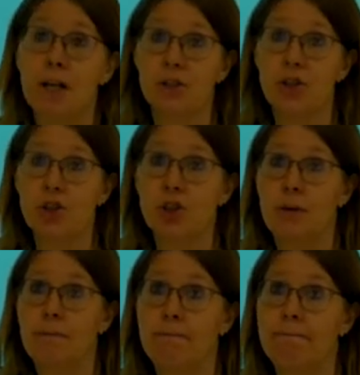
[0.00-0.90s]
much.
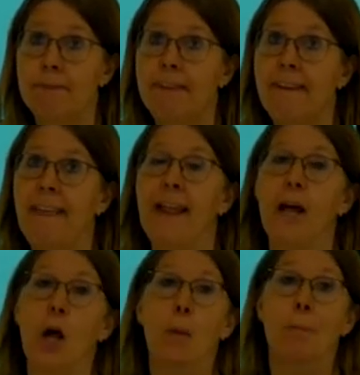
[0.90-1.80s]

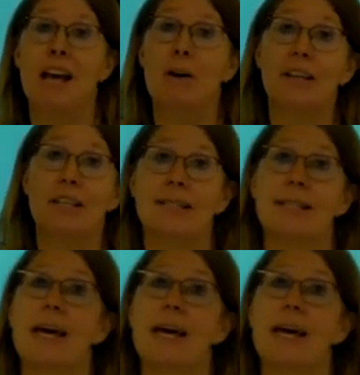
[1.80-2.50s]
But now you can